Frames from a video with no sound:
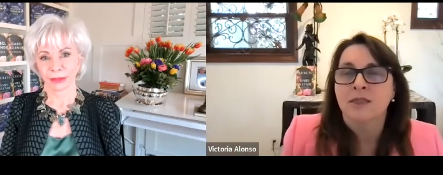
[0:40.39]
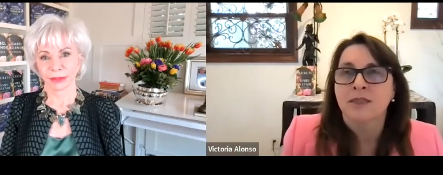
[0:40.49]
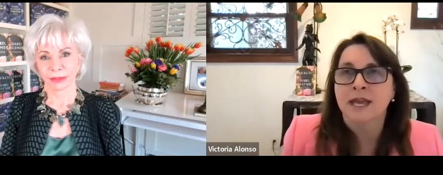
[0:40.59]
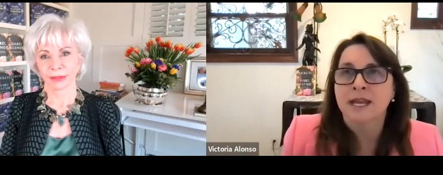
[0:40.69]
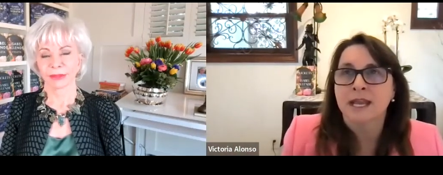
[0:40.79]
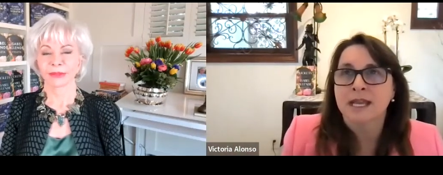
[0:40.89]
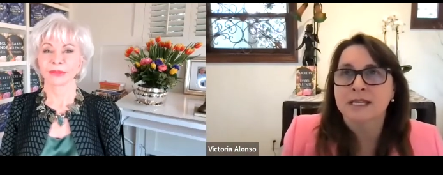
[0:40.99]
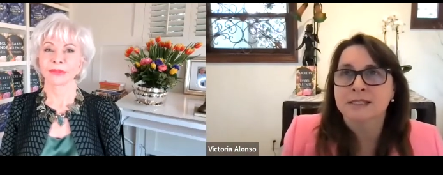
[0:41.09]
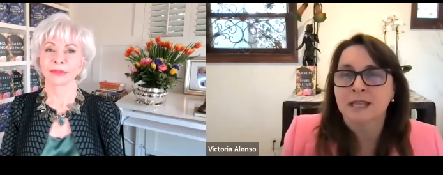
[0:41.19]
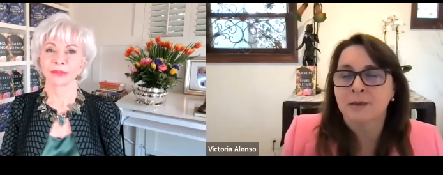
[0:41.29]
Speaker 1: that
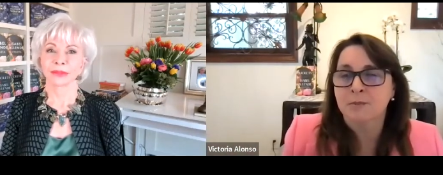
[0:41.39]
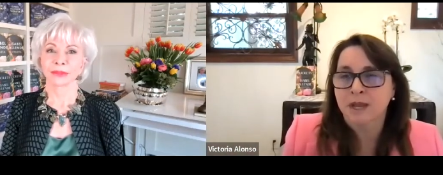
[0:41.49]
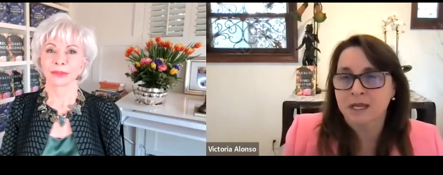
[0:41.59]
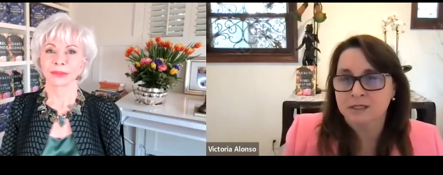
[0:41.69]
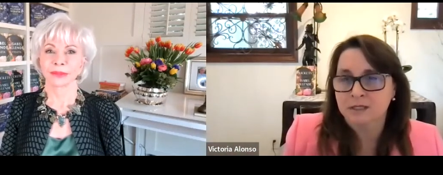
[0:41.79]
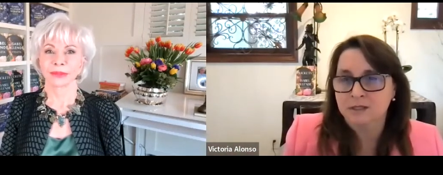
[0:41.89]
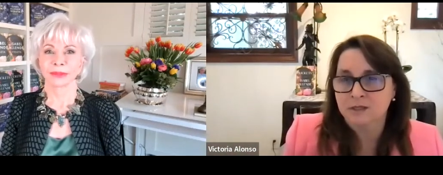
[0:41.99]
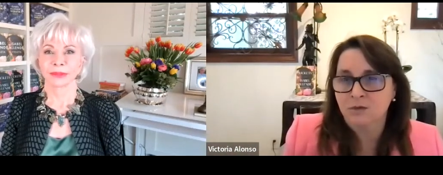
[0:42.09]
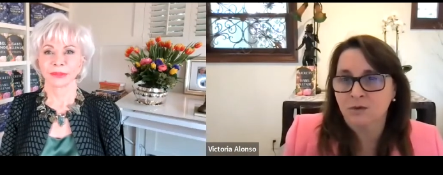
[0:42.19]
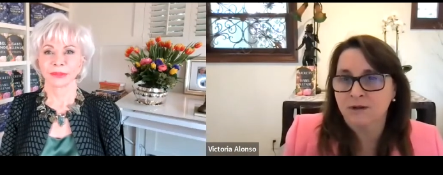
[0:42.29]
has
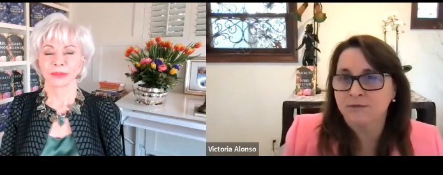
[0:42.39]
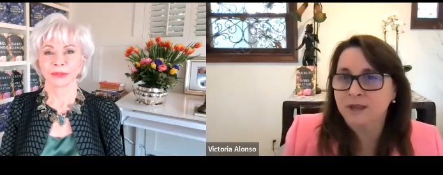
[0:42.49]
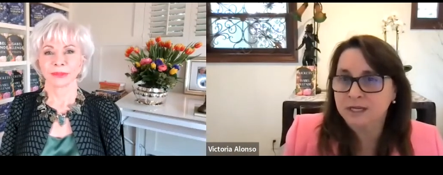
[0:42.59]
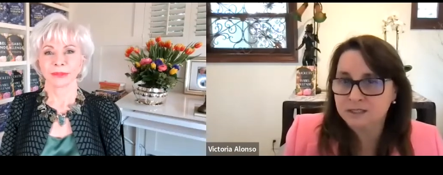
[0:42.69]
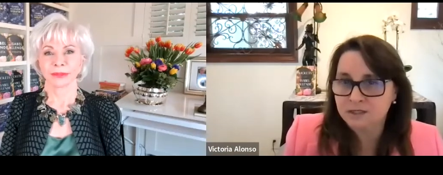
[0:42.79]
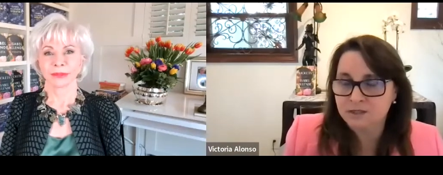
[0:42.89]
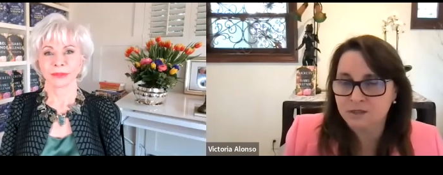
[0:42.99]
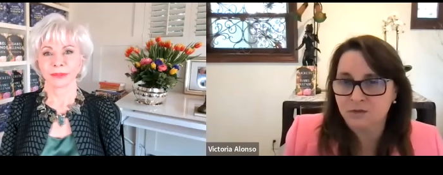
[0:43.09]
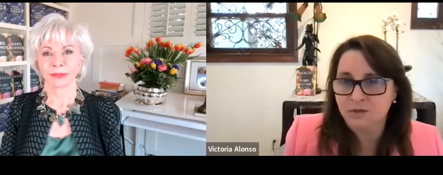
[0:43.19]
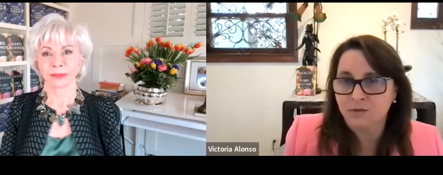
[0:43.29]
impacted you or affected
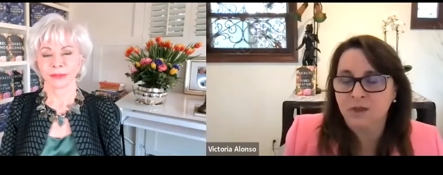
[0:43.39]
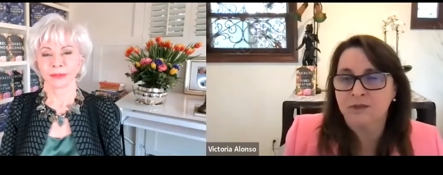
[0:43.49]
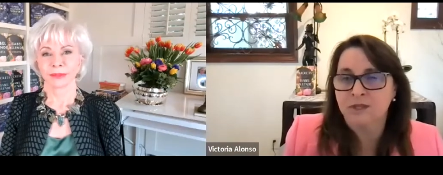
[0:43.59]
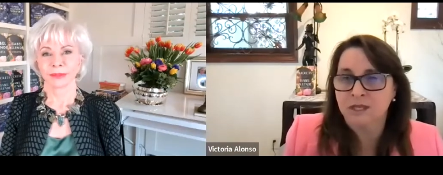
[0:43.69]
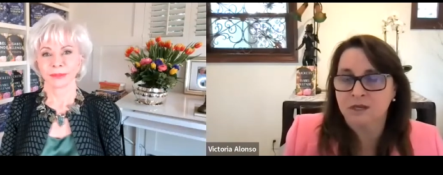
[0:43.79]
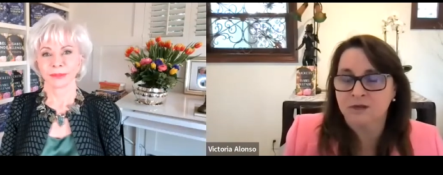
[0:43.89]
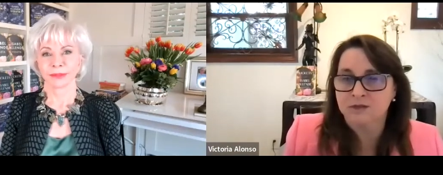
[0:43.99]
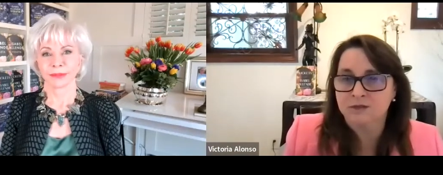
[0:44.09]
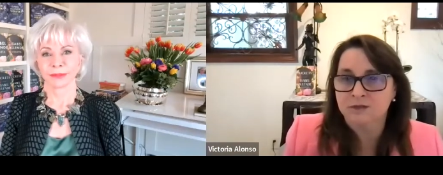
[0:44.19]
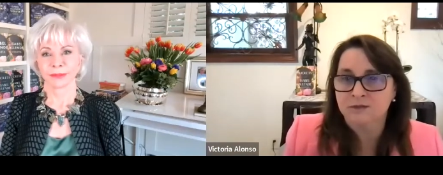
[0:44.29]
you throughout the
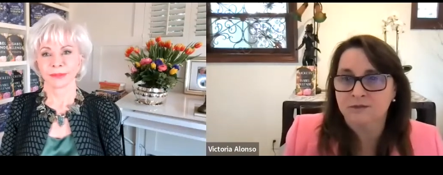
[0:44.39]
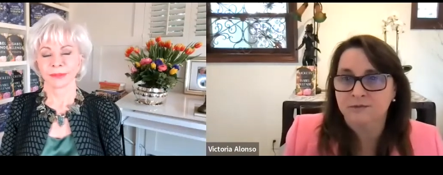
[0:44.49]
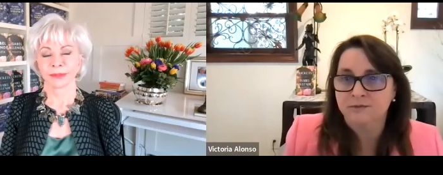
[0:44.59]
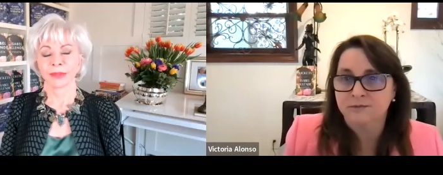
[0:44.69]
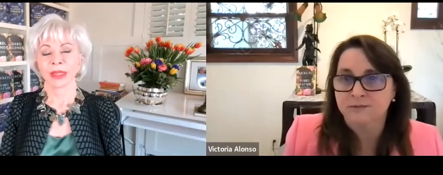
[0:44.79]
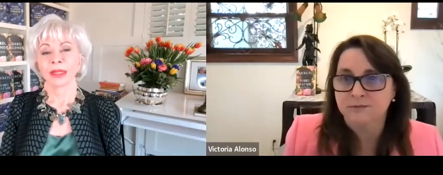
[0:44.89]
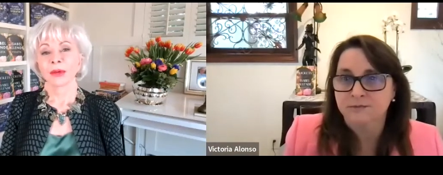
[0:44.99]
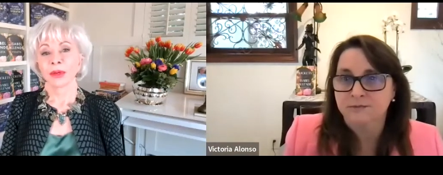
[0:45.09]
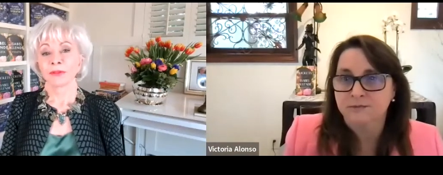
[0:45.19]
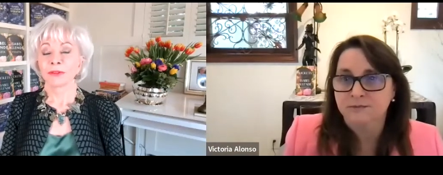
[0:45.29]
years?
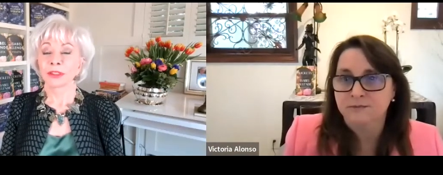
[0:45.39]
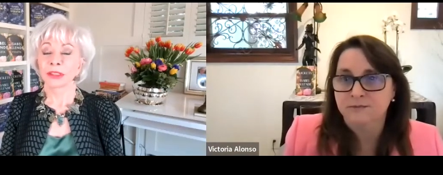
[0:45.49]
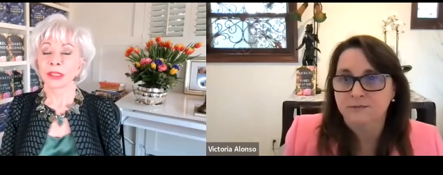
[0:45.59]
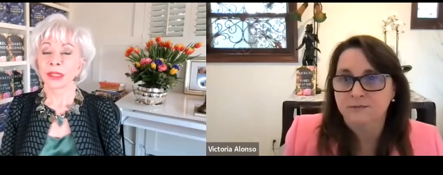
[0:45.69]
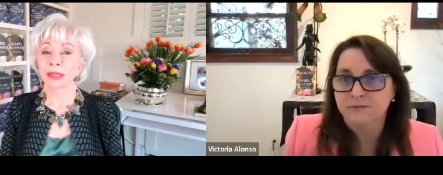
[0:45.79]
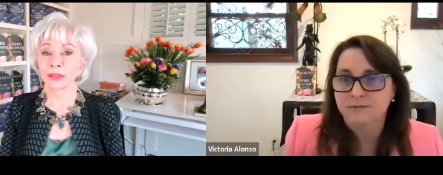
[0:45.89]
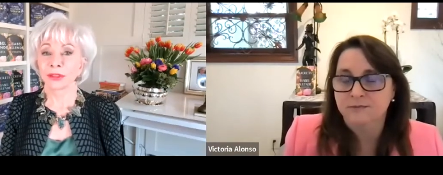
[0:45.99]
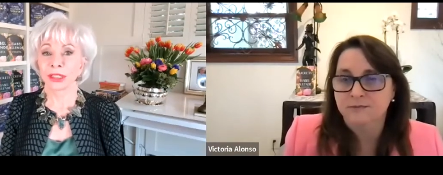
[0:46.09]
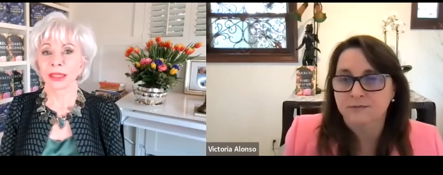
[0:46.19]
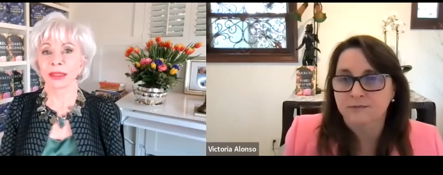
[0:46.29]
Speaker 2: Well, first, I have to
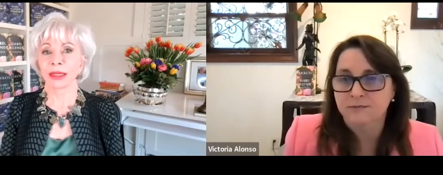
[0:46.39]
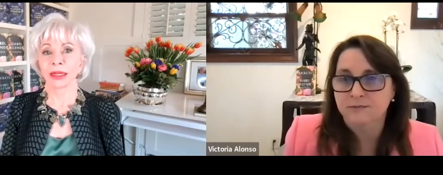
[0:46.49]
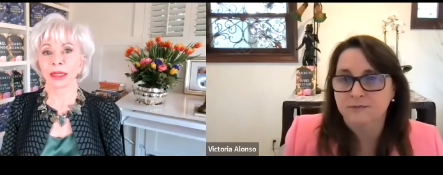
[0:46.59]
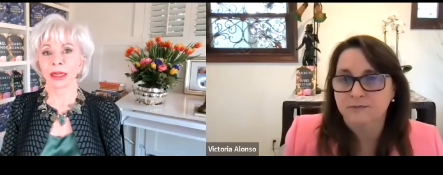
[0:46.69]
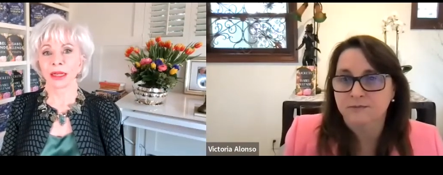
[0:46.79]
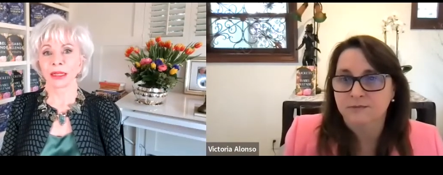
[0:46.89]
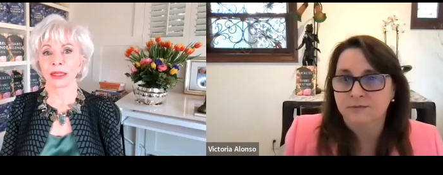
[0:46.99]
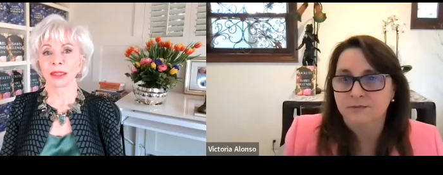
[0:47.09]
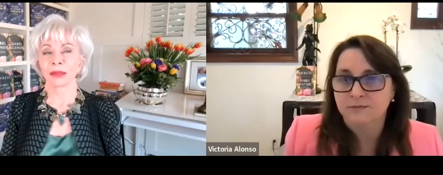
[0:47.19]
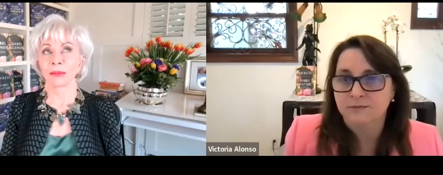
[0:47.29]
say that
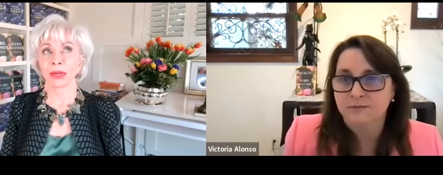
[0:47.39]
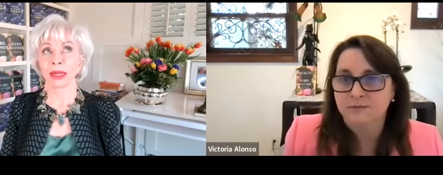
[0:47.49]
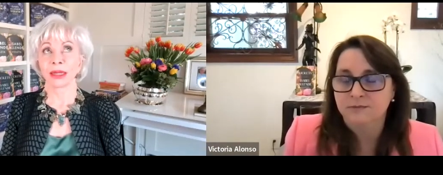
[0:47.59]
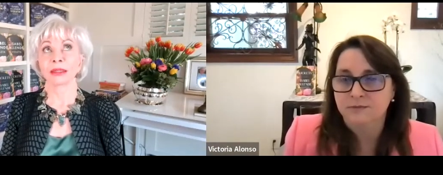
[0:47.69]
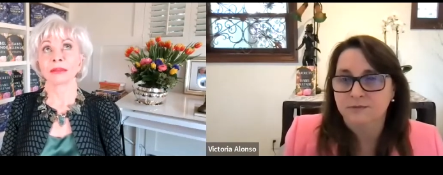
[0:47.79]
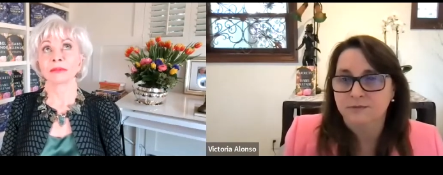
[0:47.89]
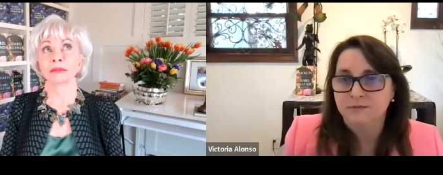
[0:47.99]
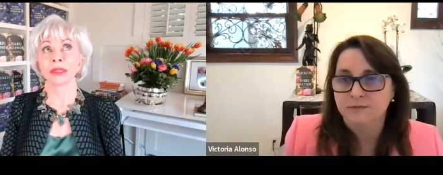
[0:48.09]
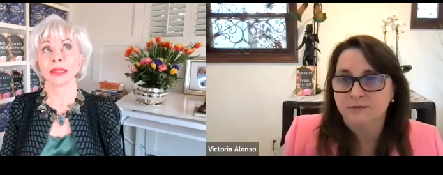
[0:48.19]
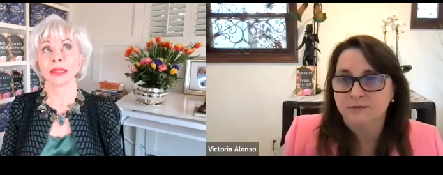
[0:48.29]
I, in my
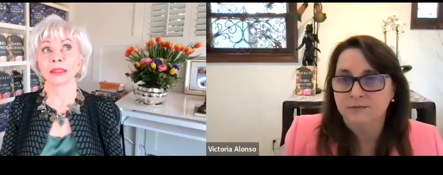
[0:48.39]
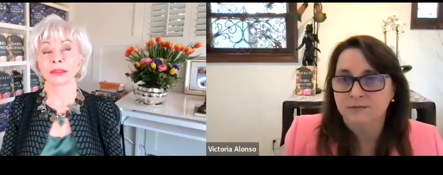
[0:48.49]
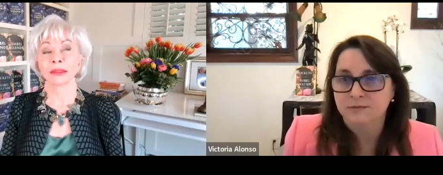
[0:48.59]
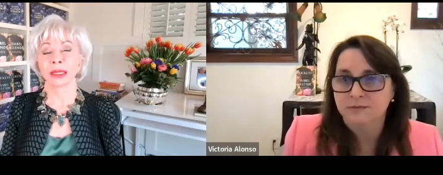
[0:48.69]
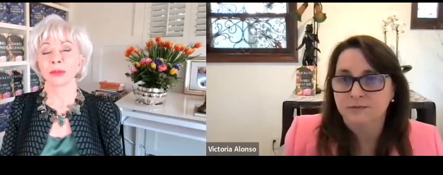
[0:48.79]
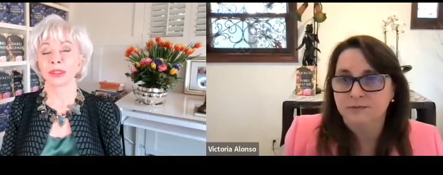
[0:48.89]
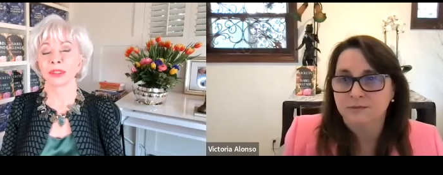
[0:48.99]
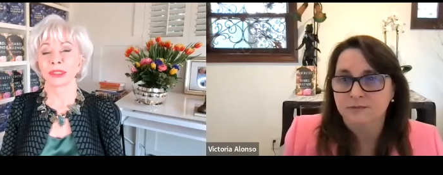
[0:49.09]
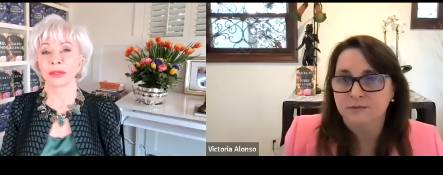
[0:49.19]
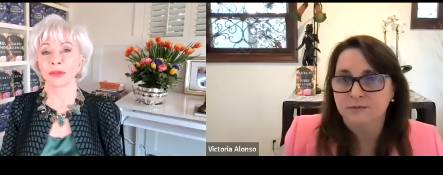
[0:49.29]
latest, I
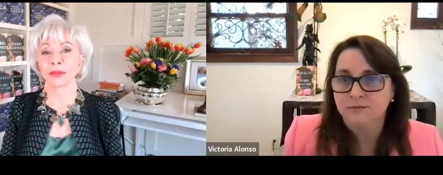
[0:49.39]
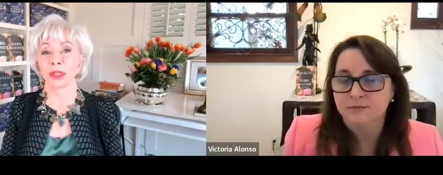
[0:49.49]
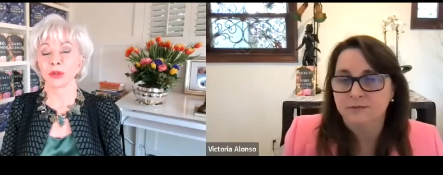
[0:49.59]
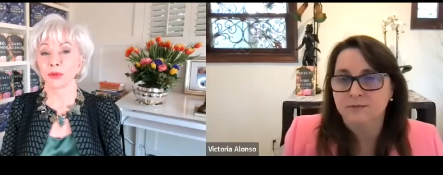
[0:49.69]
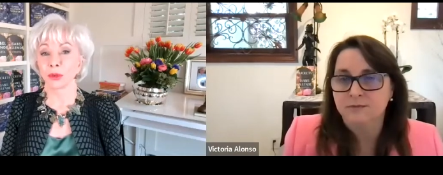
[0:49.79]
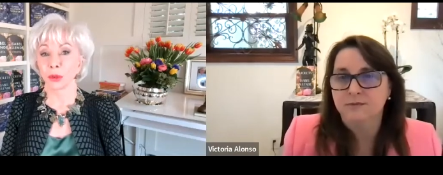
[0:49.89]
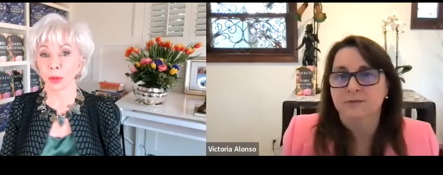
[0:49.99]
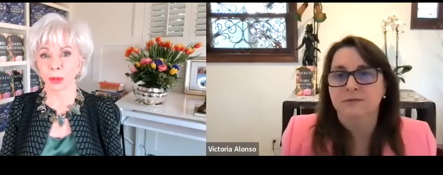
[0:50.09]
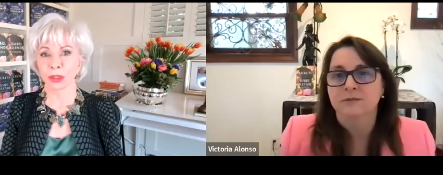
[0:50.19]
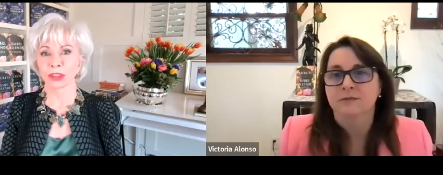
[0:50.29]
would say three or four
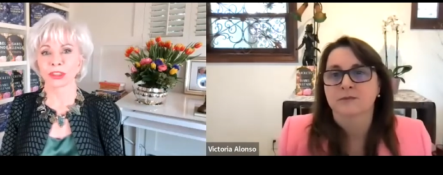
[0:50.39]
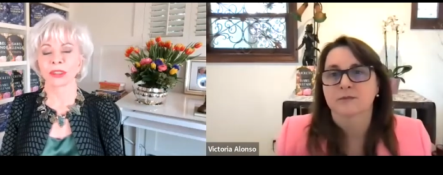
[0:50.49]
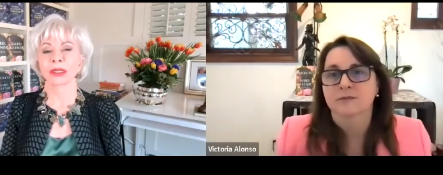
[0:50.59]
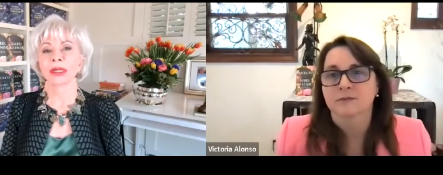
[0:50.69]
books,